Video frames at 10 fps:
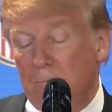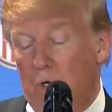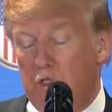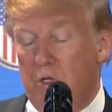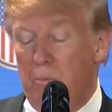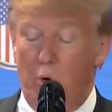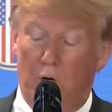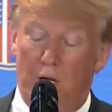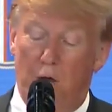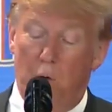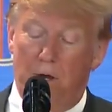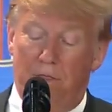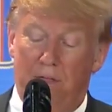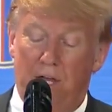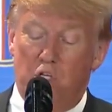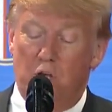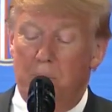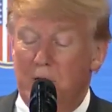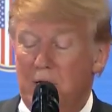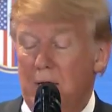Most importantly, I want to thank
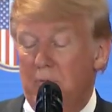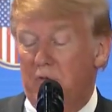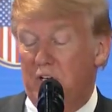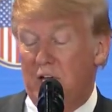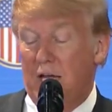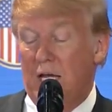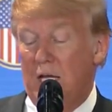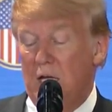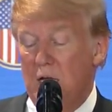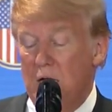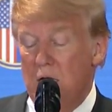Chairman Kim for taking